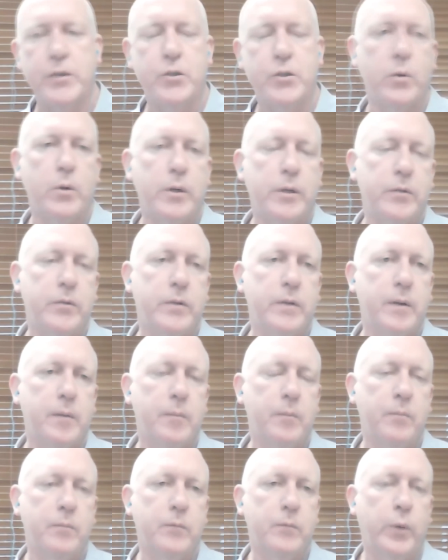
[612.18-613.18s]
quite
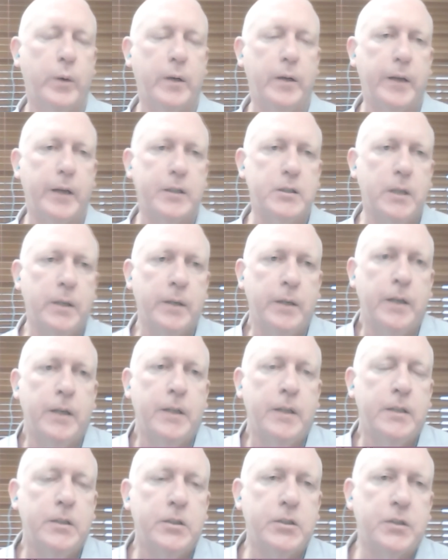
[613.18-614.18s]
um, quickly actually
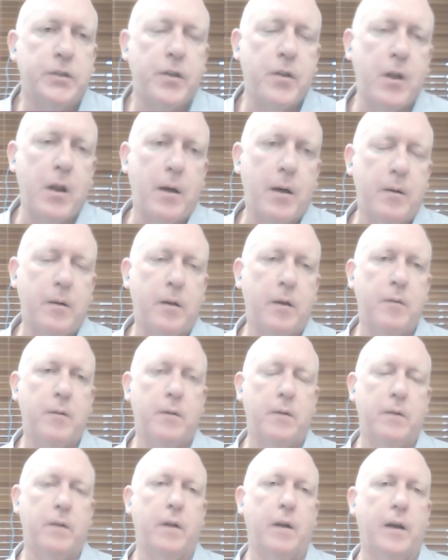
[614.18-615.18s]
just in the, la uh,
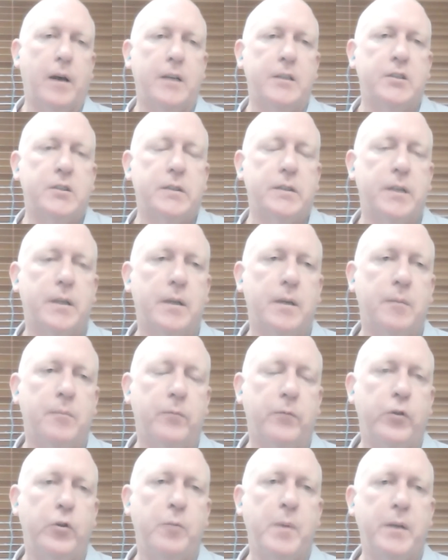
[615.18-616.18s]
the last uh,
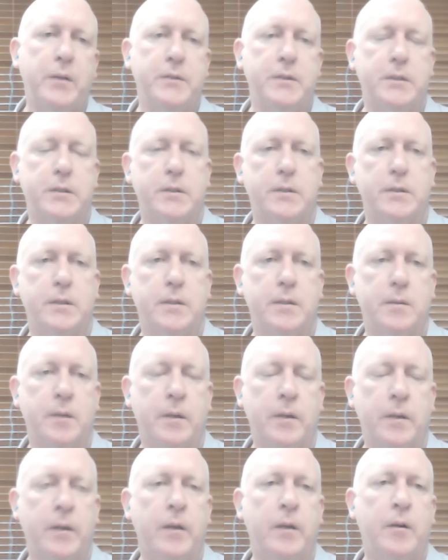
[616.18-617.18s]
few months, uh,
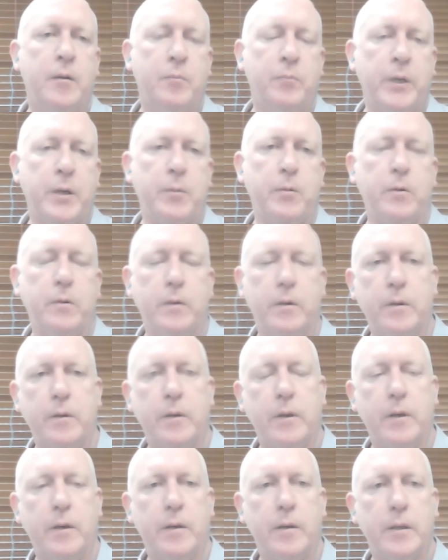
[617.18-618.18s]
people and
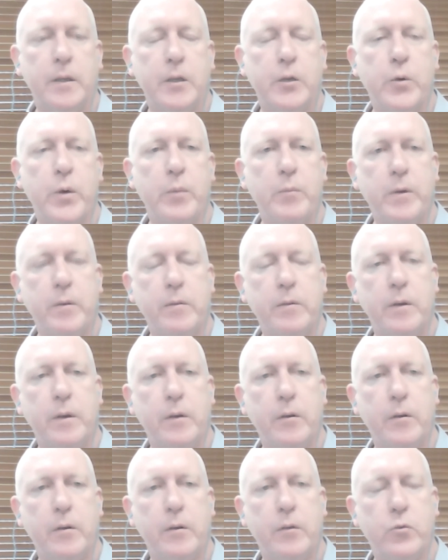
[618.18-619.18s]
uh, equipment, you
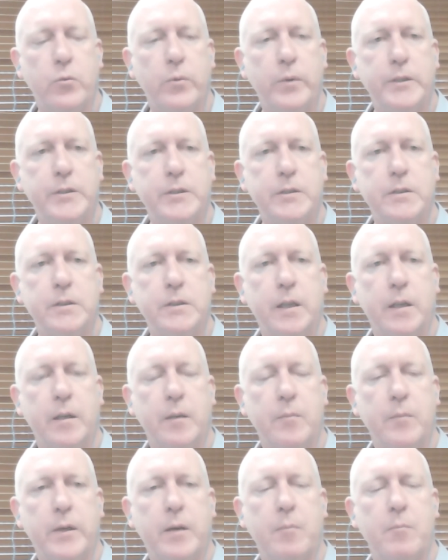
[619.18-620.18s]
know, drill rigs and suddenly
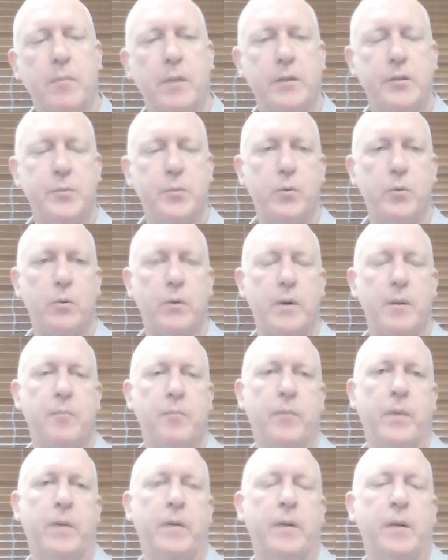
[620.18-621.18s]
become much more um,
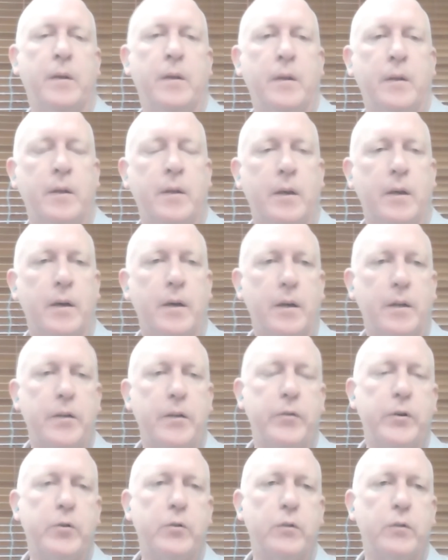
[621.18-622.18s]
uh,
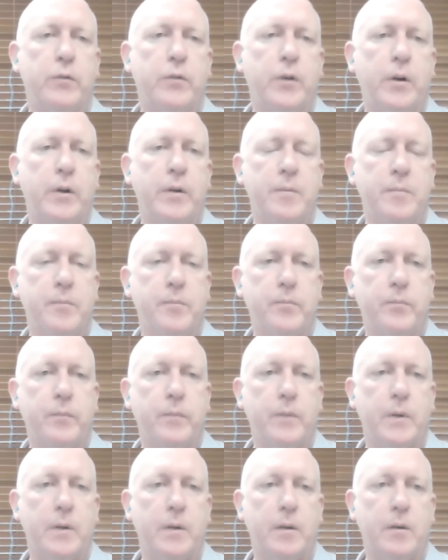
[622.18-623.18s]
difficult to find.
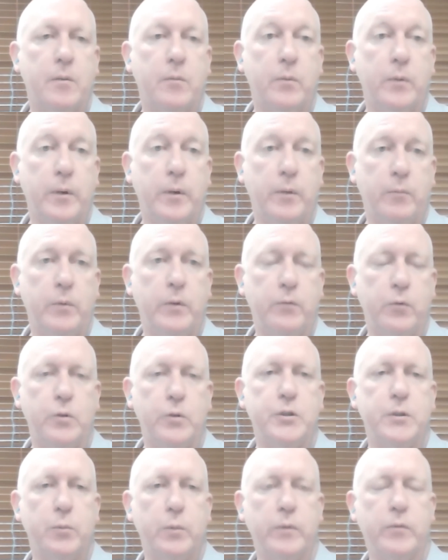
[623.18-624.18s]
We're, we're,
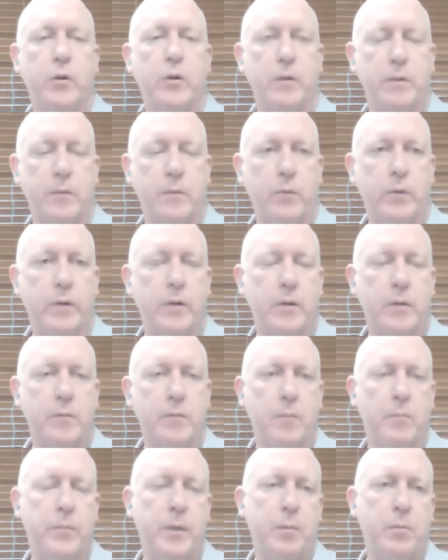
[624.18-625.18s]
fortunate we've got we've got the
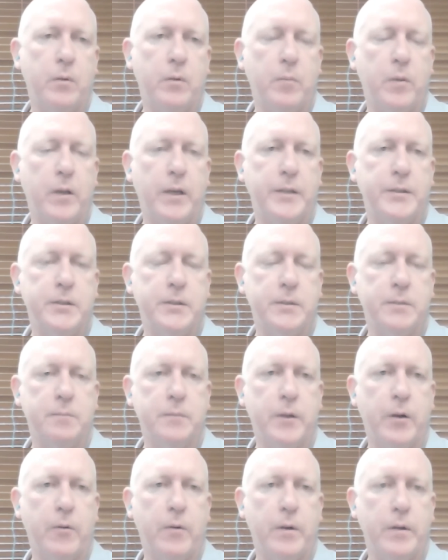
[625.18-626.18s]
people in place
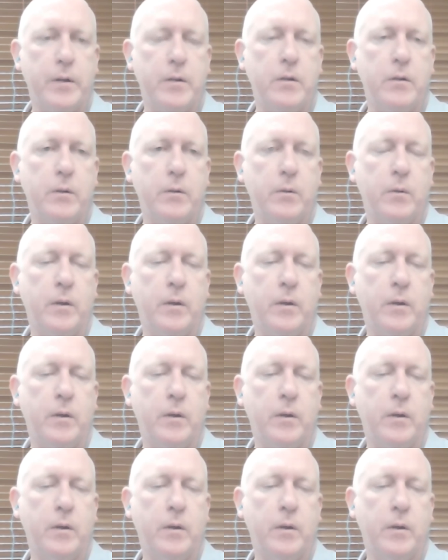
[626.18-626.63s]
currently to